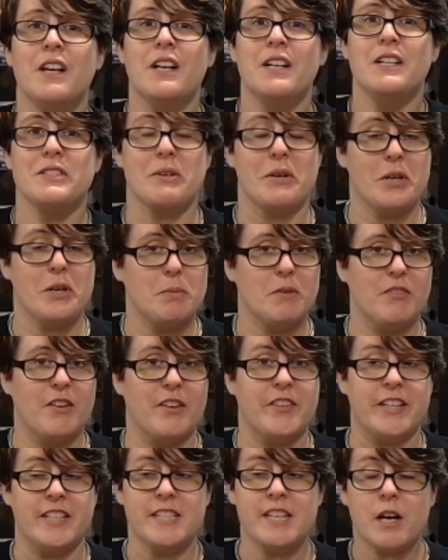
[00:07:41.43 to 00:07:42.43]
So I hope you
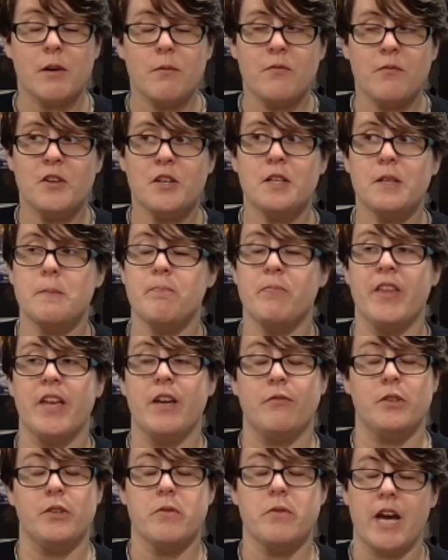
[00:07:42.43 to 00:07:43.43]
found this helpful.
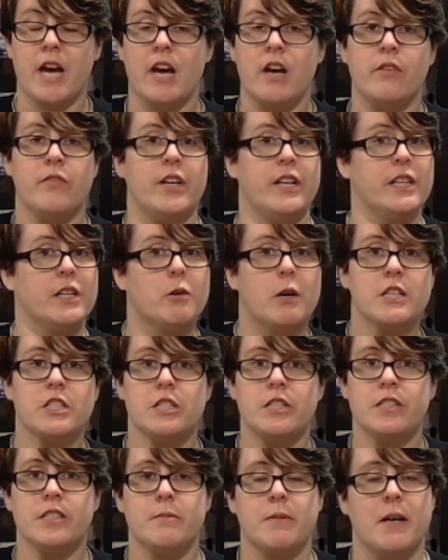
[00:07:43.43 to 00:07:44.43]
If you have any
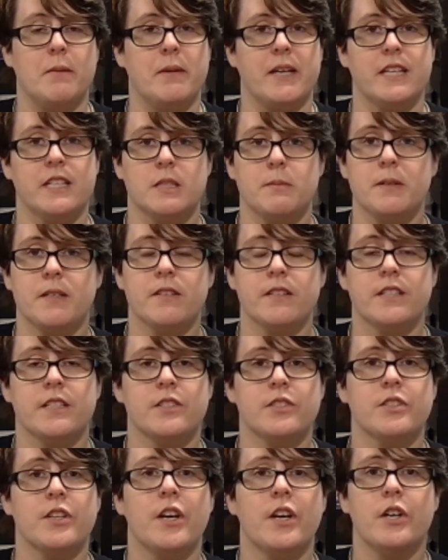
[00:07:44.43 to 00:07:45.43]
questions about my
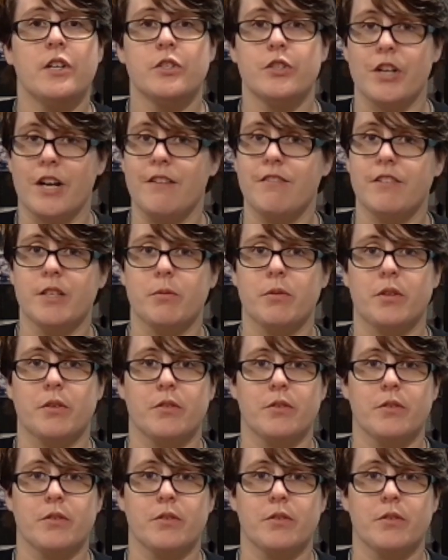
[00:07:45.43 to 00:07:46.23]
experience traveling with